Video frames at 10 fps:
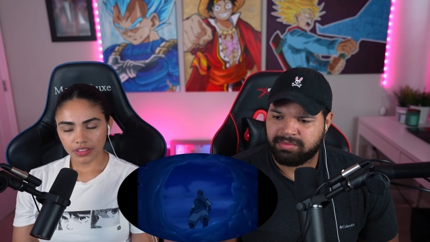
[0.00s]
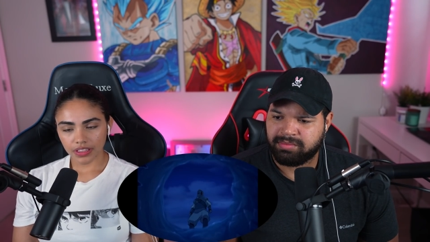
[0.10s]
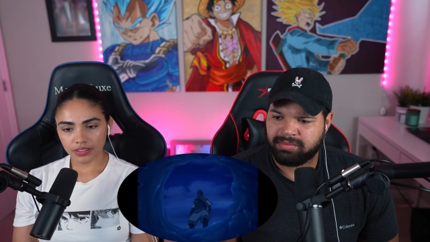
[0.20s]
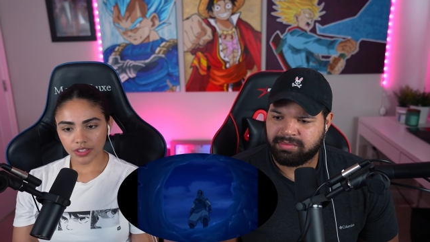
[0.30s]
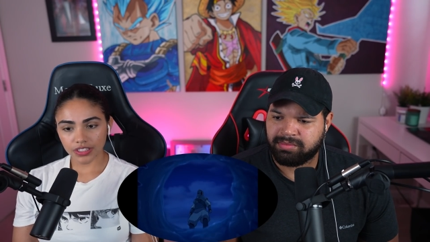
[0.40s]

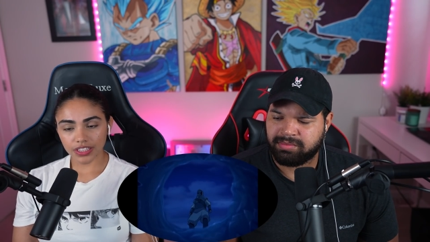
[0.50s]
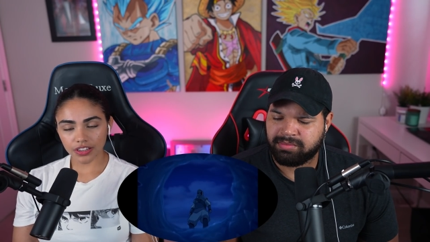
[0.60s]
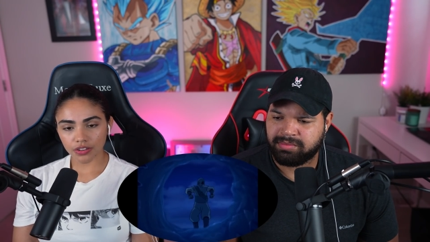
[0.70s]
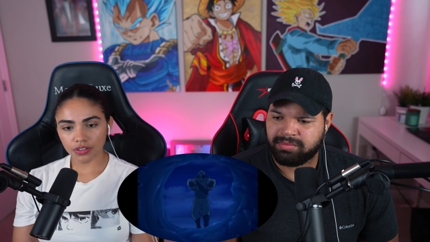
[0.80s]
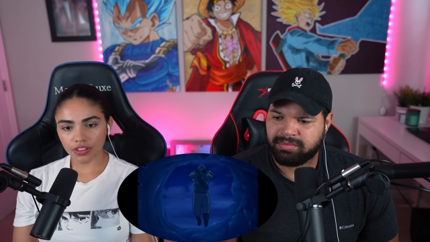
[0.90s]
Speaker 1: And so he's gonna
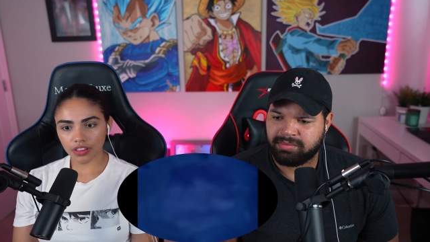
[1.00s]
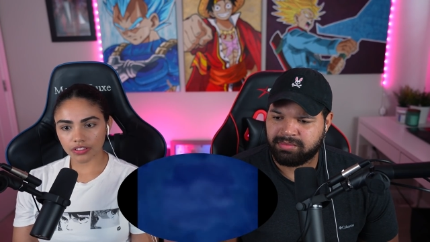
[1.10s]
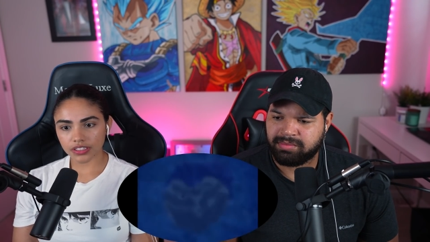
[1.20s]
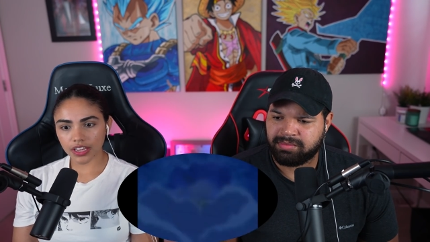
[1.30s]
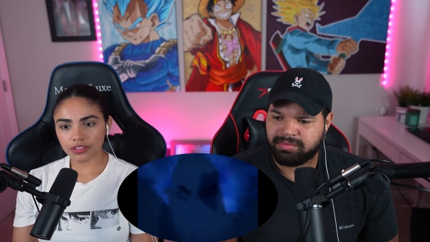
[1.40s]
go to the other
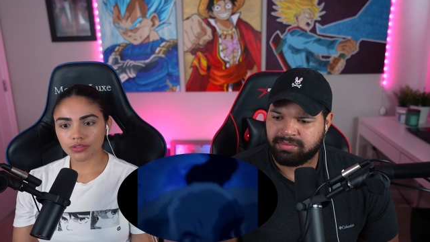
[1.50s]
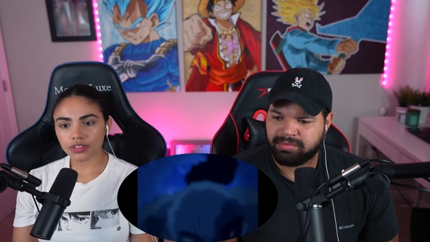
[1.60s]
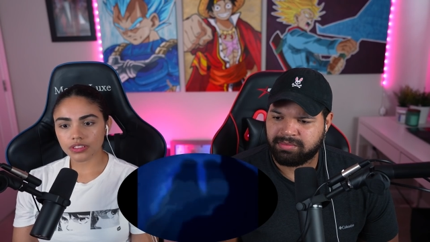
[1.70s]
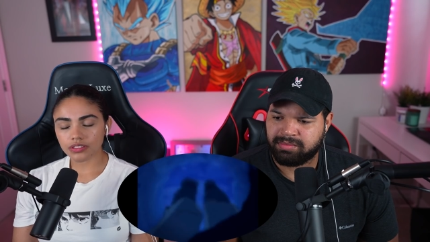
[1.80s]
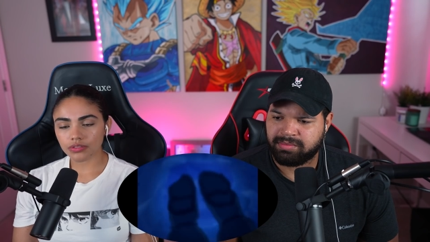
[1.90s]
side through
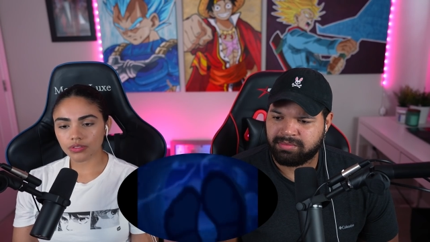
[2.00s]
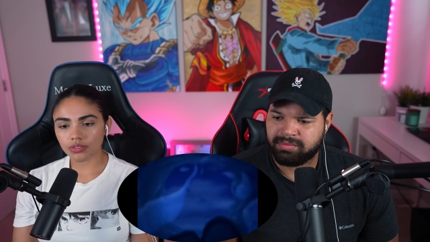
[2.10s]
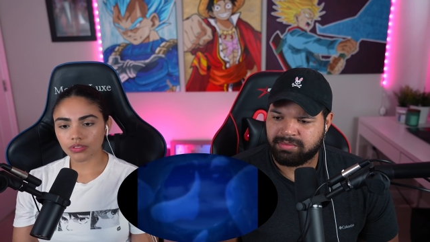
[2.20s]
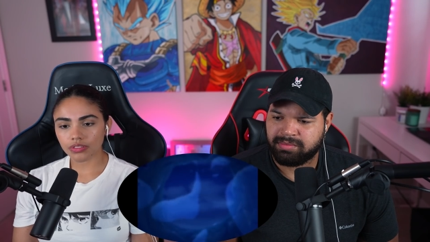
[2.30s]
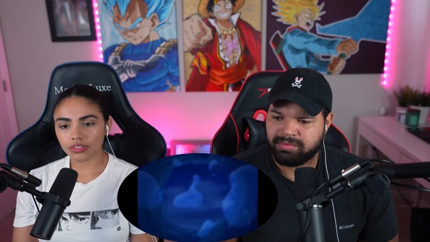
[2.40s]
this little
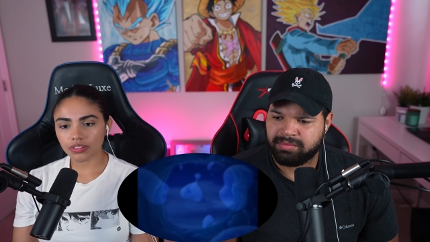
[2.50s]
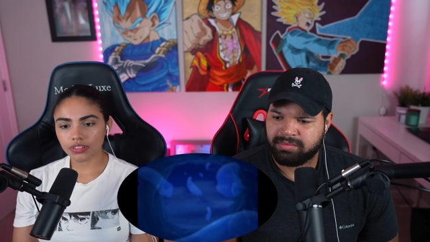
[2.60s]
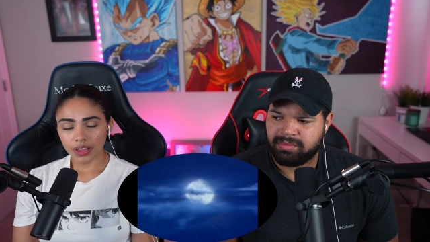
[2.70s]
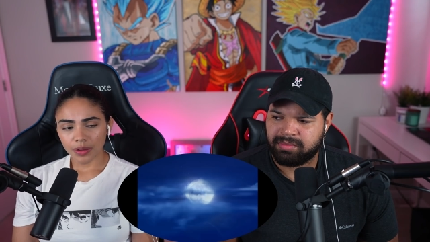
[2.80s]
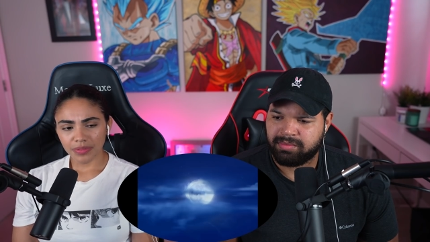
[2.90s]
hole.
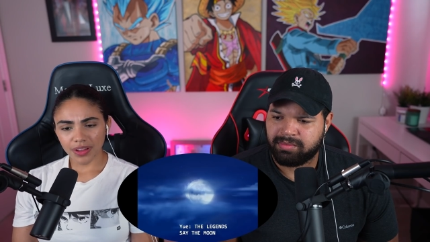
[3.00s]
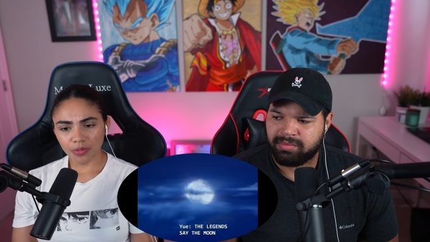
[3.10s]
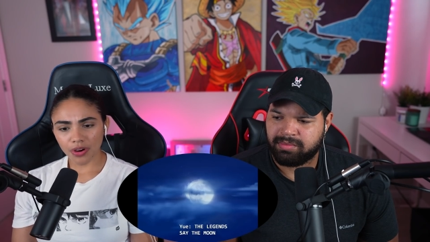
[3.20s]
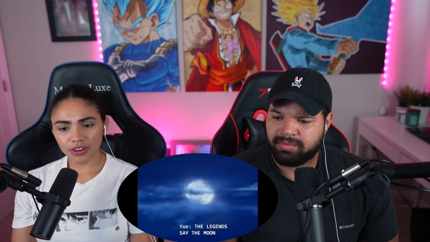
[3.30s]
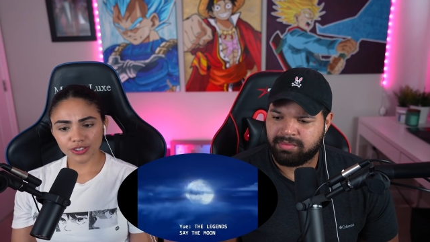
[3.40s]
That
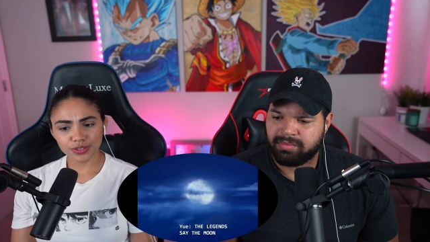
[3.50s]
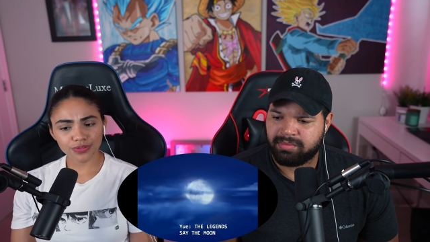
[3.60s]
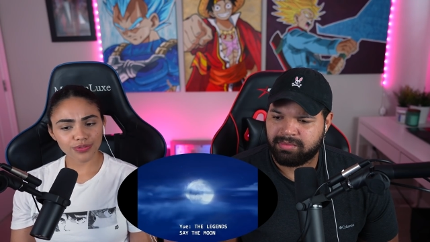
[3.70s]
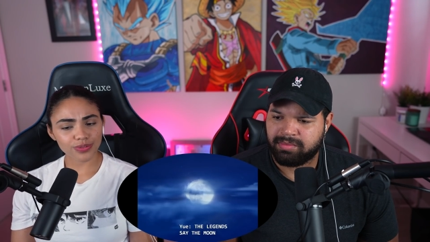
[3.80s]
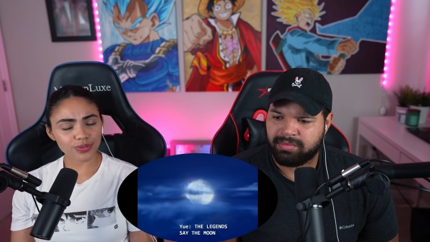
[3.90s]
water's
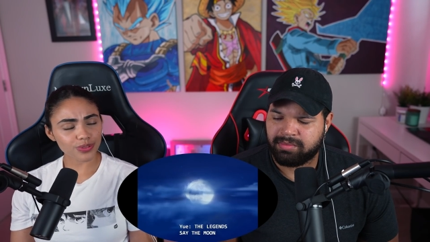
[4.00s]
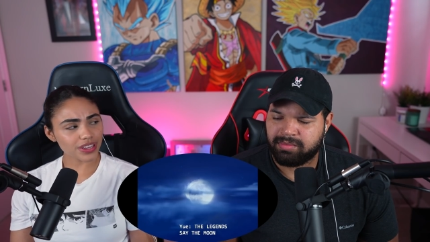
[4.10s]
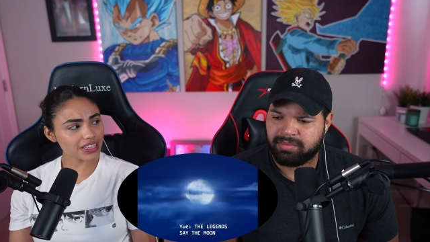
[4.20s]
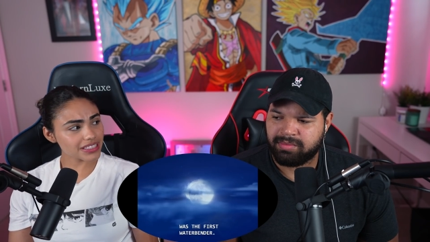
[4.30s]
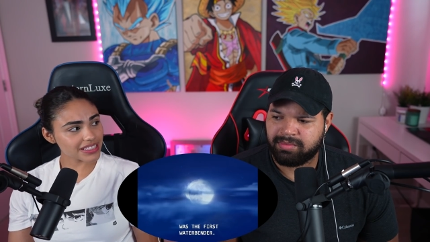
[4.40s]

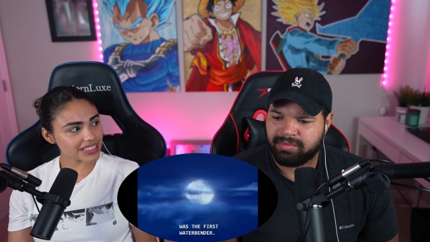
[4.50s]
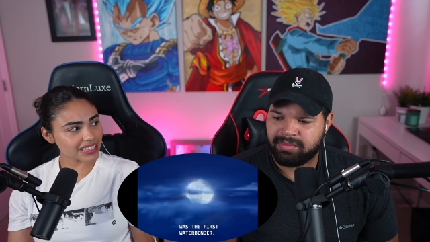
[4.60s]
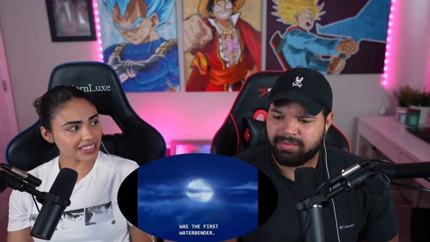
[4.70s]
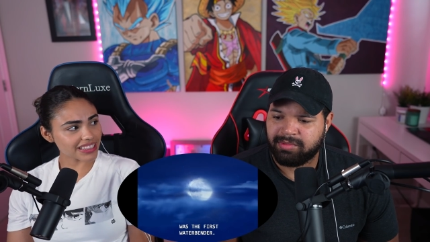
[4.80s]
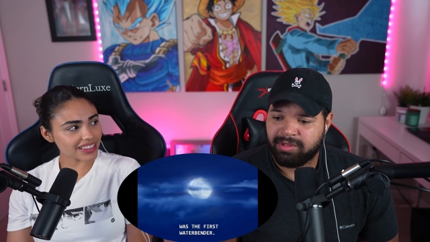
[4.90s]

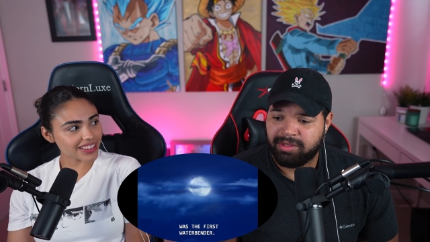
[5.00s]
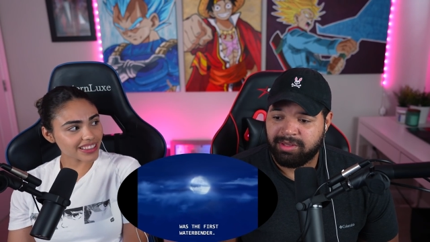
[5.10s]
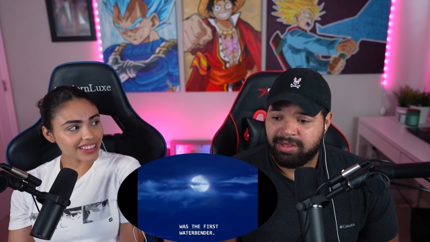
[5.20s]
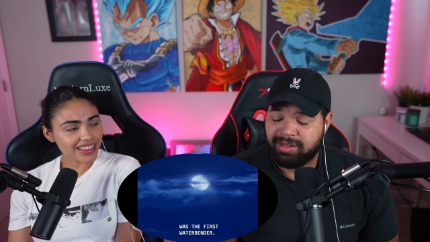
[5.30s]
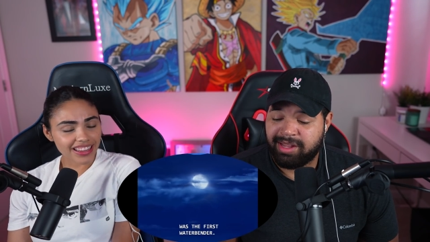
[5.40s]
freezing.
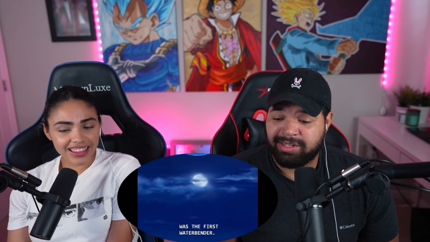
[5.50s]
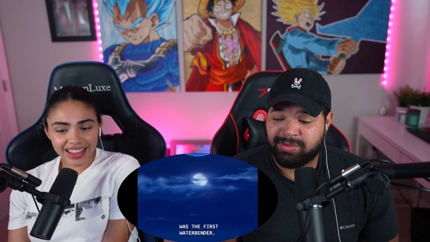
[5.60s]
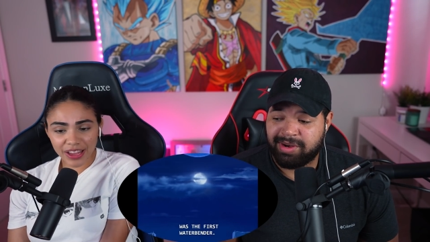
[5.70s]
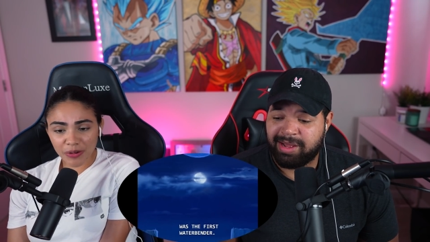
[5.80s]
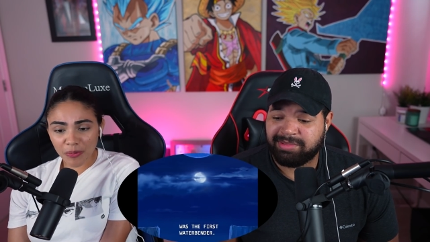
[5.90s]
That's
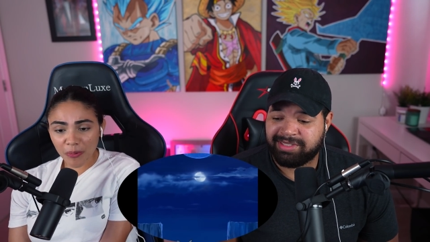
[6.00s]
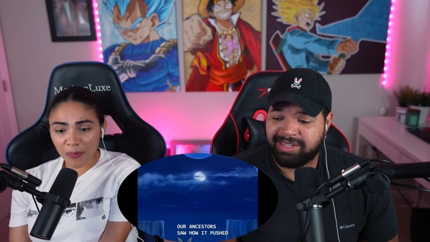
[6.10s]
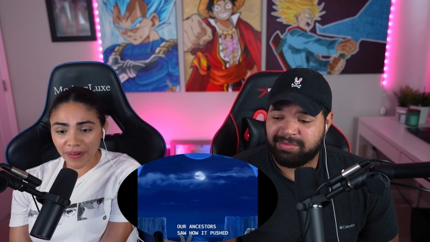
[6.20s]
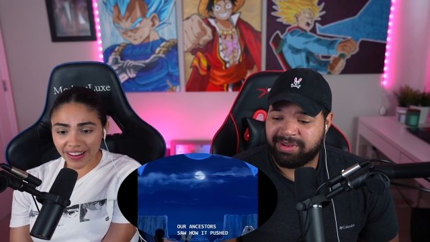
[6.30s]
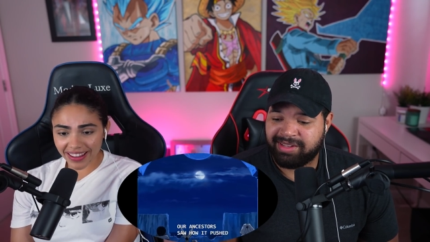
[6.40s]
like, what I'm
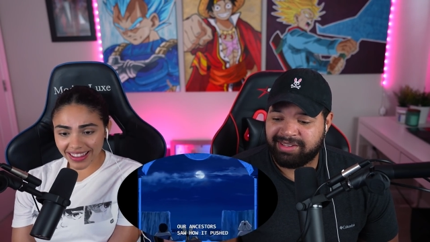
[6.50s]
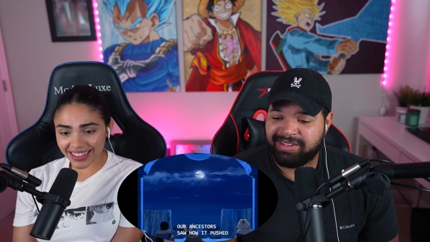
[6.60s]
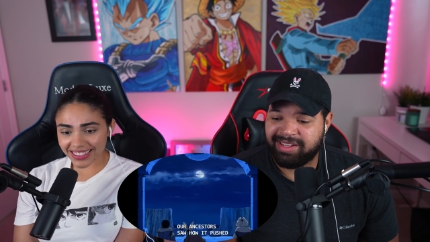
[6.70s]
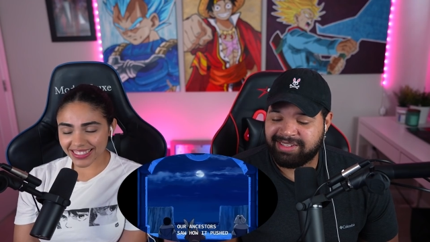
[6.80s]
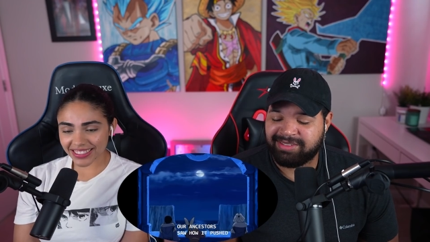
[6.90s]
saying. What? But
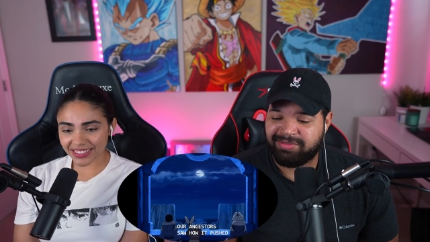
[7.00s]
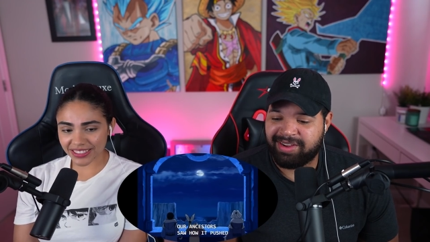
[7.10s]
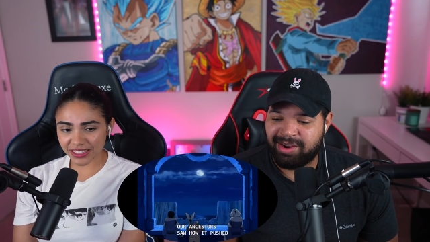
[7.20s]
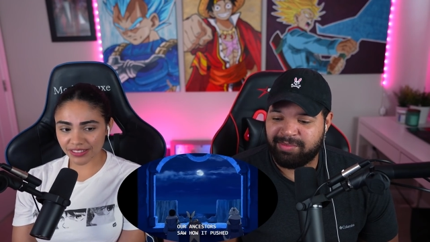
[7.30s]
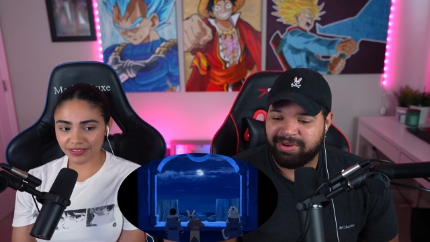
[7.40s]
he is a
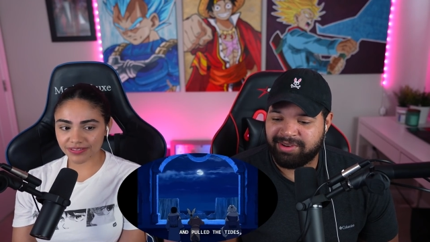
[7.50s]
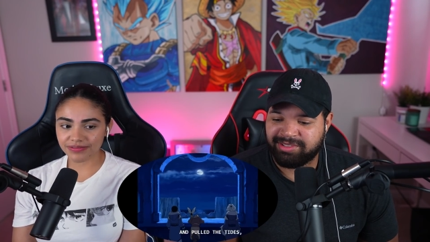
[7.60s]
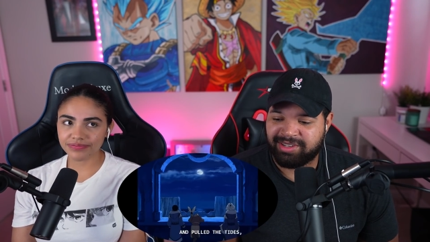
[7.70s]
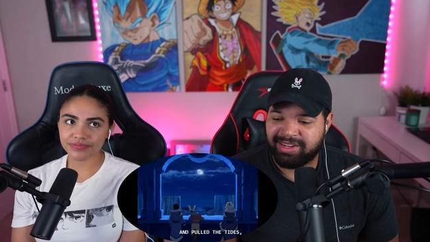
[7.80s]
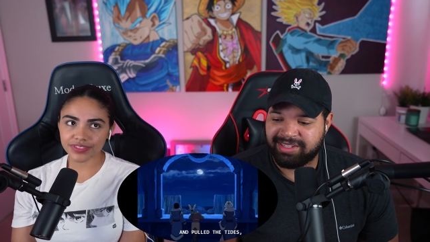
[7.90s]
firebender,
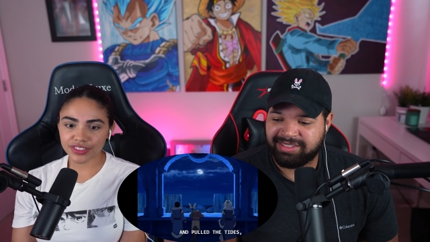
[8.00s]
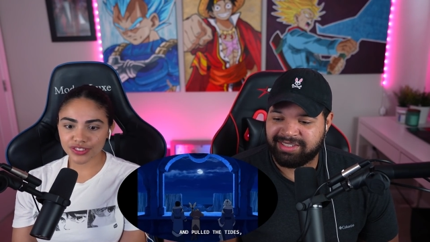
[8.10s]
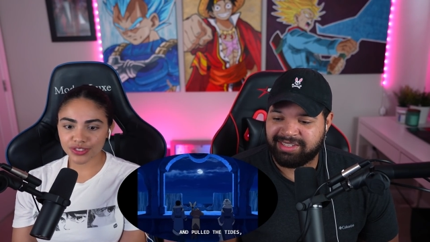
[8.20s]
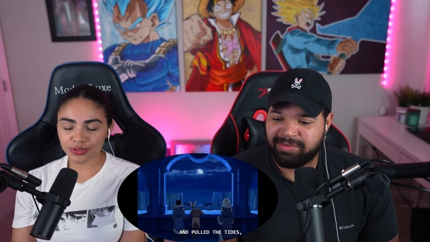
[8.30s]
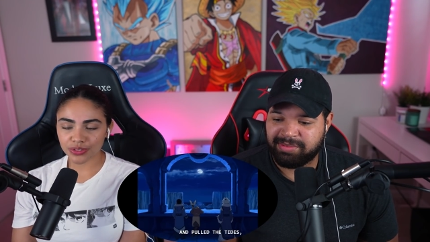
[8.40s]
so I guess he'll keep